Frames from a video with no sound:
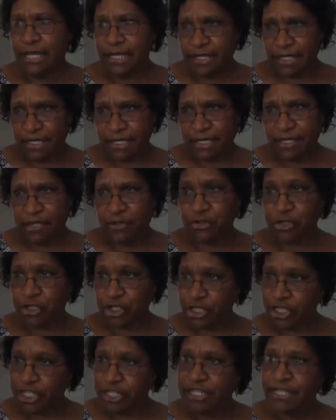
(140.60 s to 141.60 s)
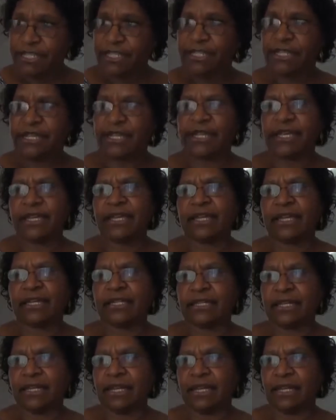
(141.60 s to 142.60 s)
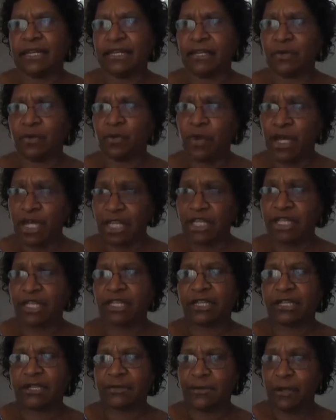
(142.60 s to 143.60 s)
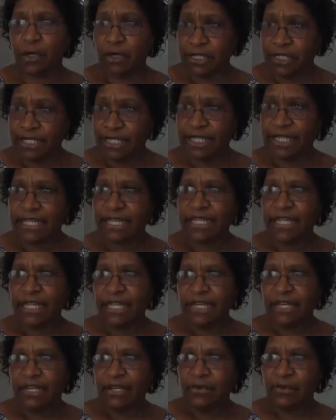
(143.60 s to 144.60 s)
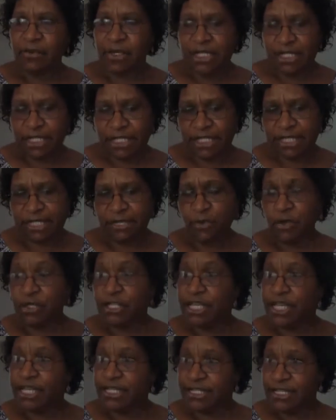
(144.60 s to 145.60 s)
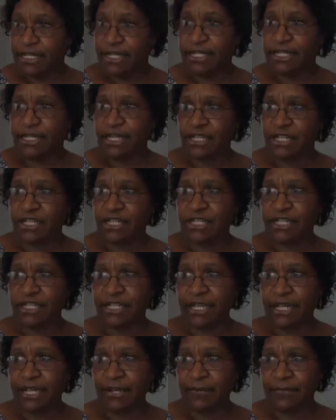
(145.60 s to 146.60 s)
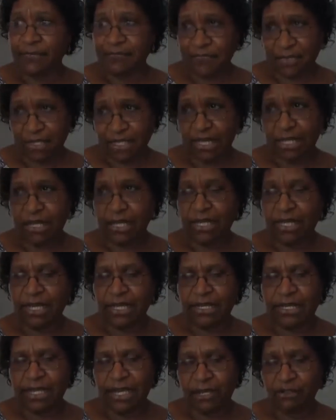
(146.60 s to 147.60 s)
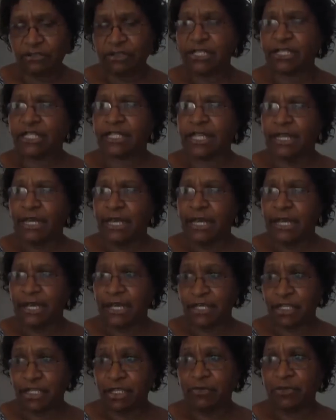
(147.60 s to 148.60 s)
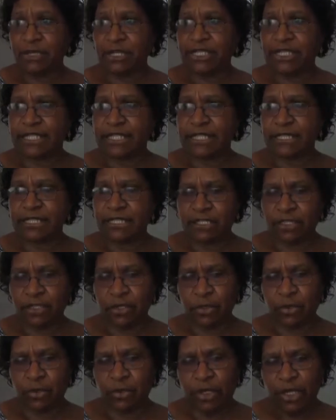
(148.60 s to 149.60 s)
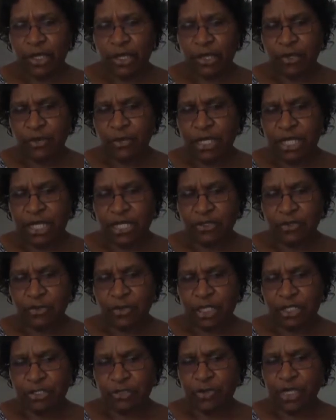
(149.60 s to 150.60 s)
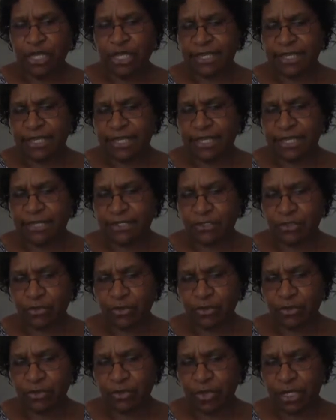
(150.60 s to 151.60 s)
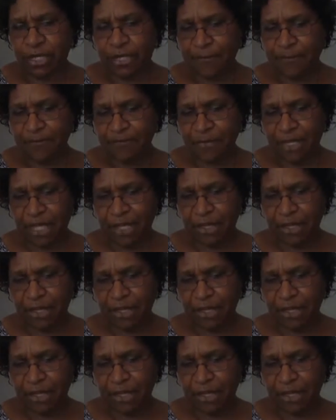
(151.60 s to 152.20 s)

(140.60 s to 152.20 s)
the nutrition and uh, the WASH policy. WASH is water and sanitation uh, uh, and health hygiene policy. So we'd like to work together to um,